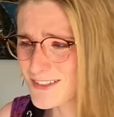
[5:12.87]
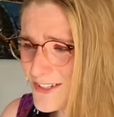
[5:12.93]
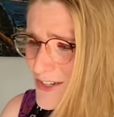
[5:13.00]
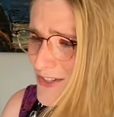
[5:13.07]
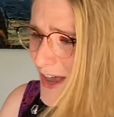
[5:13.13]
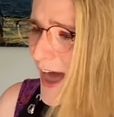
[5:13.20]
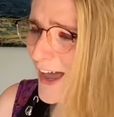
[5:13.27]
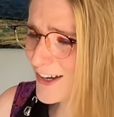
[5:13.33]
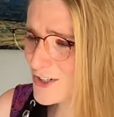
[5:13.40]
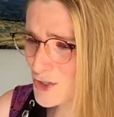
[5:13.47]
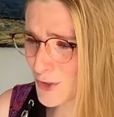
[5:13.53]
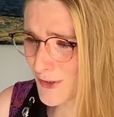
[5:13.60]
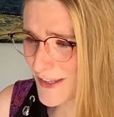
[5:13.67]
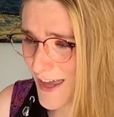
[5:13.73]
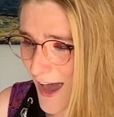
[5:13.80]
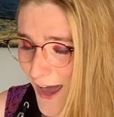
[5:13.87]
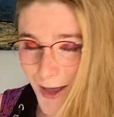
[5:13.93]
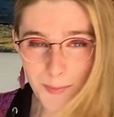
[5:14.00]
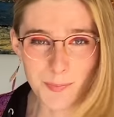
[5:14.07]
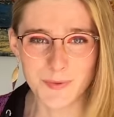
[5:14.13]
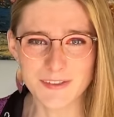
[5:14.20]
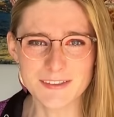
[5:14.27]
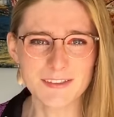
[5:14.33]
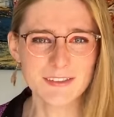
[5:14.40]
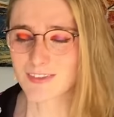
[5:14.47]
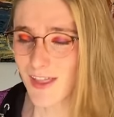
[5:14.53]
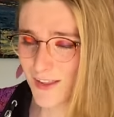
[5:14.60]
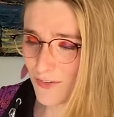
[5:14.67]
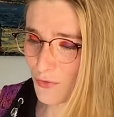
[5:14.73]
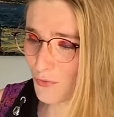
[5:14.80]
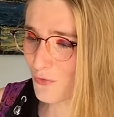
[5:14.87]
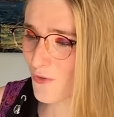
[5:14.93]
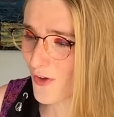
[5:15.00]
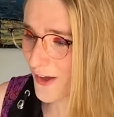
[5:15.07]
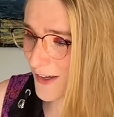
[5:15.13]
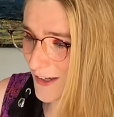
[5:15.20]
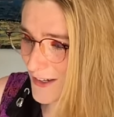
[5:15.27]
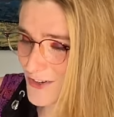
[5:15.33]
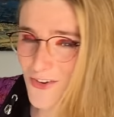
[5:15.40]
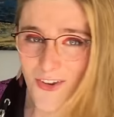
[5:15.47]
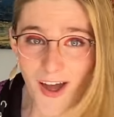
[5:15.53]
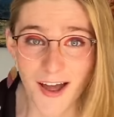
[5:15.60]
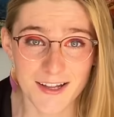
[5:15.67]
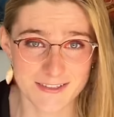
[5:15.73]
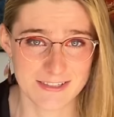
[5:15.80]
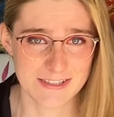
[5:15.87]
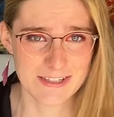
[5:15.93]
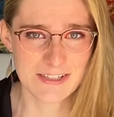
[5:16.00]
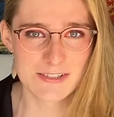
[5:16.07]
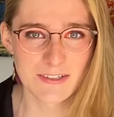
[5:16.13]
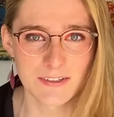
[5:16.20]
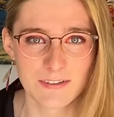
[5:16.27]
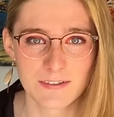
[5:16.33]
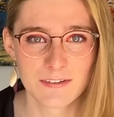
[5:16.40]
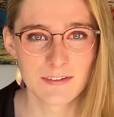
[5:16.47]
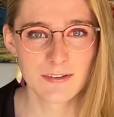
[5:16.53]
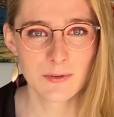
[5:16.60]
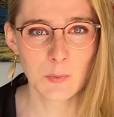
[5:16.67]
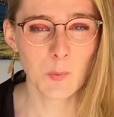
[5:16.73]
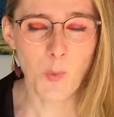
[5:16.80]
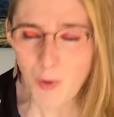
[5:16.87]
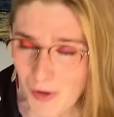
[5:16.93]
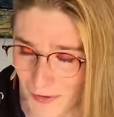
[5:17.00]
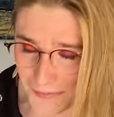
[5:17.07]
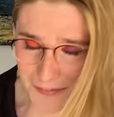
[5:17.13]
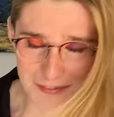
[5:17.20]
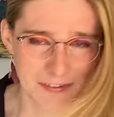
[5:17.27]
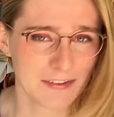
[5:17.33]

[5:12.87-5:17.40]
this actually happen? That's fucking nuts. What?